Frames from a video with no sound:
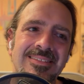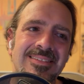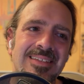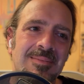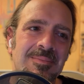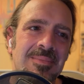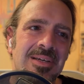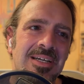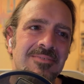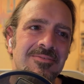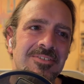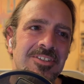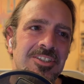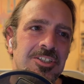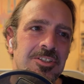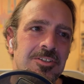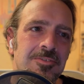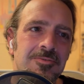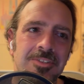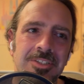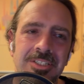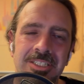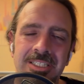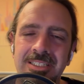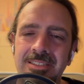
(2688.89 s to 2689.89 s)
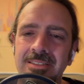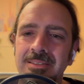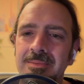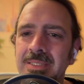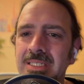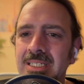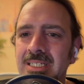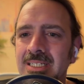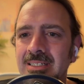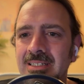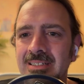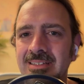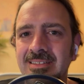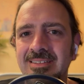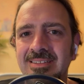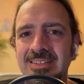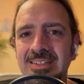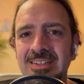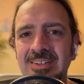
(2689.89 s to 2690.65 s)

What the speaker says: I'm not even sure if you can, to be honest. So.